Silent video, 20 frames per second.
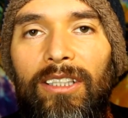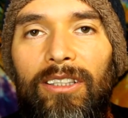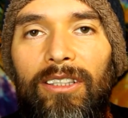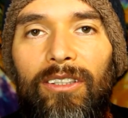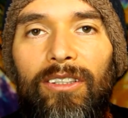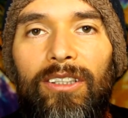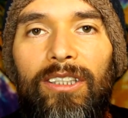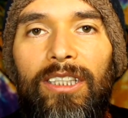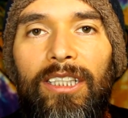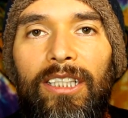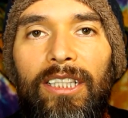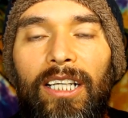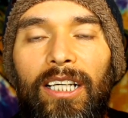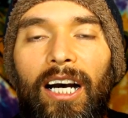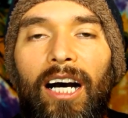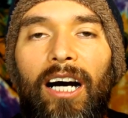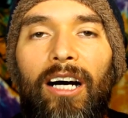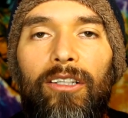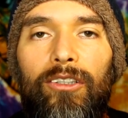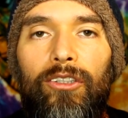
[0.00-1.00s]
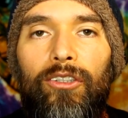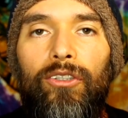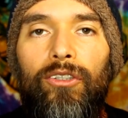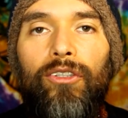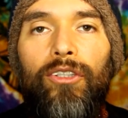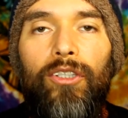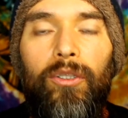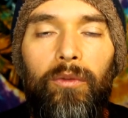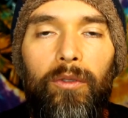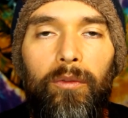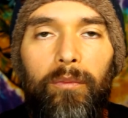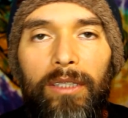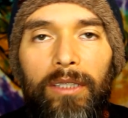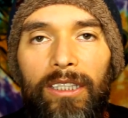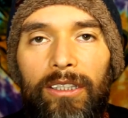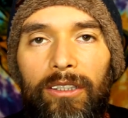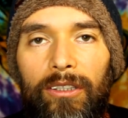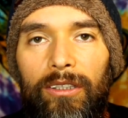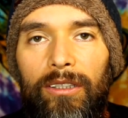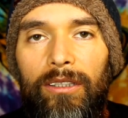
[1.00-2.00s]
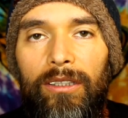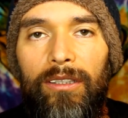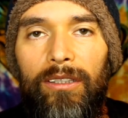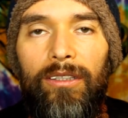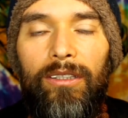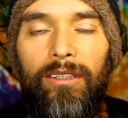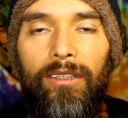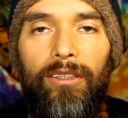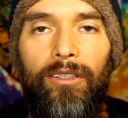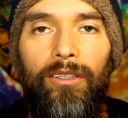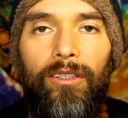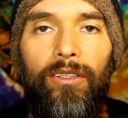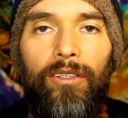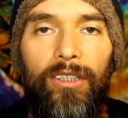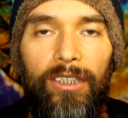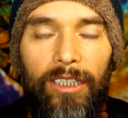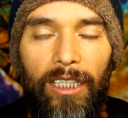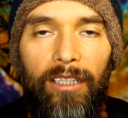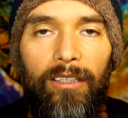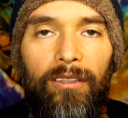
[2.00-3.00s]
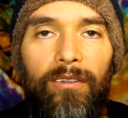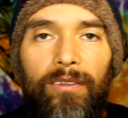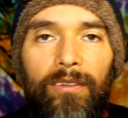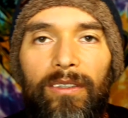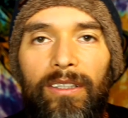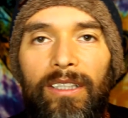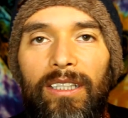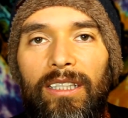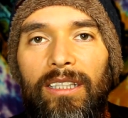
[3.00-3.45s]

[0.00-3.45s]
to see how true you will be to yourself.